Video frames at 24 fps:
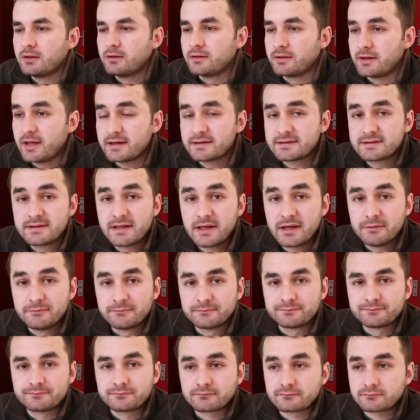The next day,
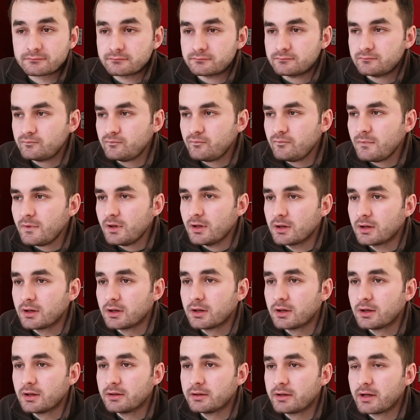
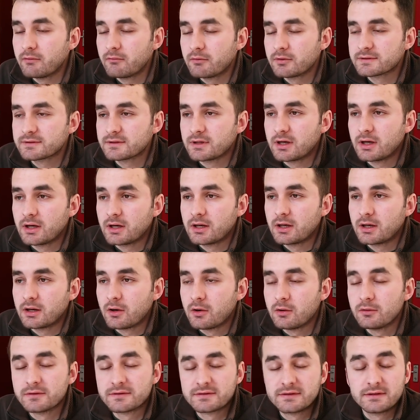there was a
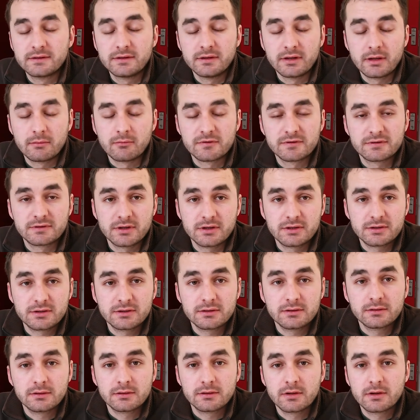whole city
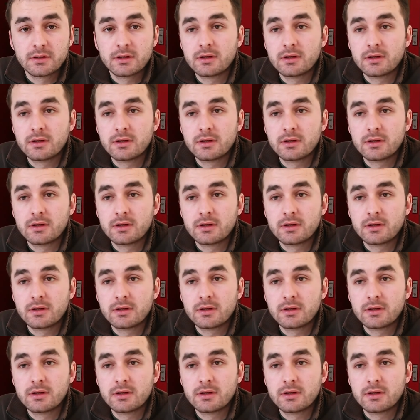demonstration